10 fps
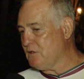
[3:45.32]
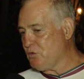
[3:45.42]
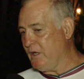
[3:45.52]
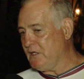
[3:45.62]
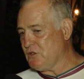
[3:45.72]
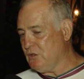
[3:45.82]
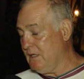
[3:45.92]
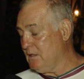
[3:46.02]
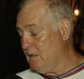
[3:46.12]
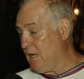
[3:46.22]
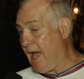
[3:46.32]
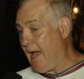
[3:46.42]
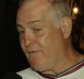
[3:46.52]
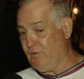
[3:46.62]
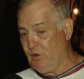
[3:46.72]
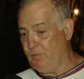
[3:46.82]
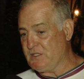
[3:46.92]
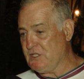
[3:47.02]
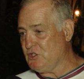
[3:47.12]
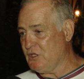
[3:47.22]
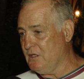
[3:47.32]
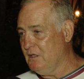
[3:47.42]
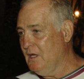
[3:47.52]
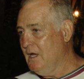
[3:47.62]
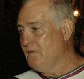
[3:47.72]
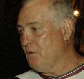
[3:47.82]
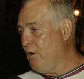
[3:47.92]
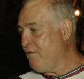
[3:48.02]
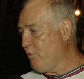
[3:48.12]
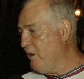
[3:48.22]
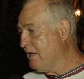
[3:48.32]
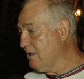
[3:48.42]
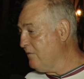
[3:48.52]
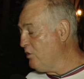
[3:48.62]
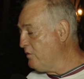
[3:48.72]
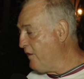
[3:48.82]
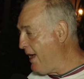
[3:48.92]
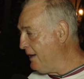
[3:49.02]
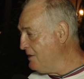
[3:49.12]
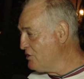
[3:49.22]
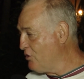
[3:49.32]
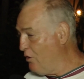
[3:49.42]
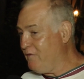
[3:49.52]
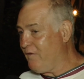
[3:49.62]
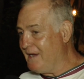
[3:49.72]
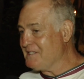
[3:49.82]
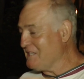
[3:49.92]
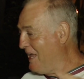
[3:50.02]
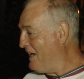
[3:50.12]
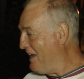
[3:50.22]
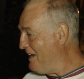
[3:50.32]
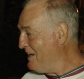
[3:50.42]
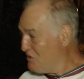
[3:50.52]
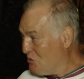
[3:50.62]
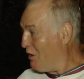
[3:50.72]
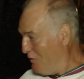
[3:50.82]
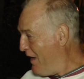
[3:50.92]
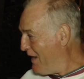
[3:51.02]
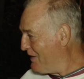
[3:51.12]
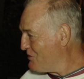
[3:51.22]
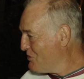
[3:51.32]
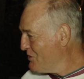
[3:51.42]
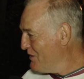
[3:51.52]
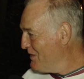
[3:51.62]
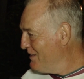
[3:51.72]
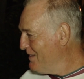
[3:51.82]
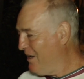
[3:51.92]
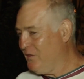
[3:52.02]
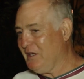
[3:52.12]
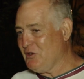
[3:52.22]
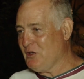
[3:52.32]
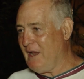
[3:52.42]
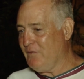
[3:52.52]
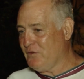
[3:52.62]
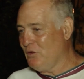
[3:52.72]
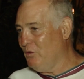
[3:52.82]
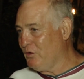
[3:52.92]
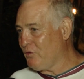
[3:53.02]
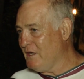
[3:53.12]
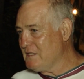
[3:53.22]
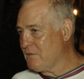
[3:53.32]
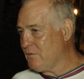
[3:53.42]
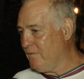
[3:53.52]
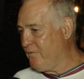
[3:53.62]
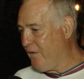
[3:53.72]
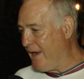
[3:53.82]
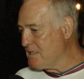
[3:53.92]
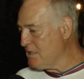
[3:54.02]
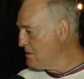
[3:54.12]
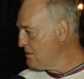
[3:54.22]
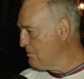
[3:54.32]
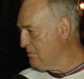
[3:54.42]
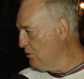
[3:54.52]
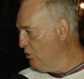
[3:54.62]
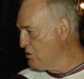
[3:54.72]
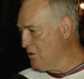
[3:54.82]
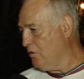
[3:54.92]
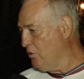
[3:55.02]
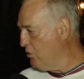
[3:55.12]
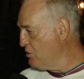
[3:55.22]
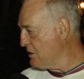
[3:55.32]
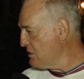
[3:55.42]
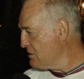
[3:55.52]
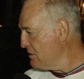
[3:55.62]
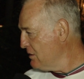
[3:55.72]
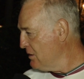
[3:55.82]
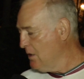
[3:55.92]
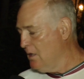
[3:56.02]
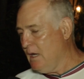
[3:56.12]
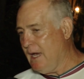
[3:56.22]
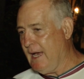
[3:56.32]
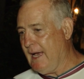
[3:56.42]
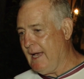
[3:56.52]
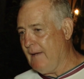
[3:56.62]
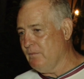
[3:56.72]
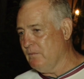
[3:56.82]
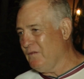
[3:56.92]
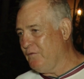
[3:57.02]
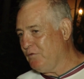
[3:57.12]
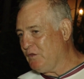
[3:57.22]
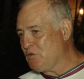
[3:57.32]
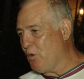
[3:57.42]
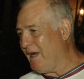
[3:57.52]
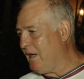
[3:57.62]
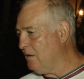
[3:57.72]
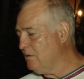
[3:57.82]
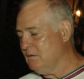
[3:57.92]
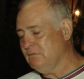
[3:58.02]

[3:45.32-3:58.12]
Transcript: the 22 in the half of the opposition. The referee can give you advantage. 30 phases later, and you still got advantage. I think you should have two or three phases. Lose it or use it. Um, the 50-20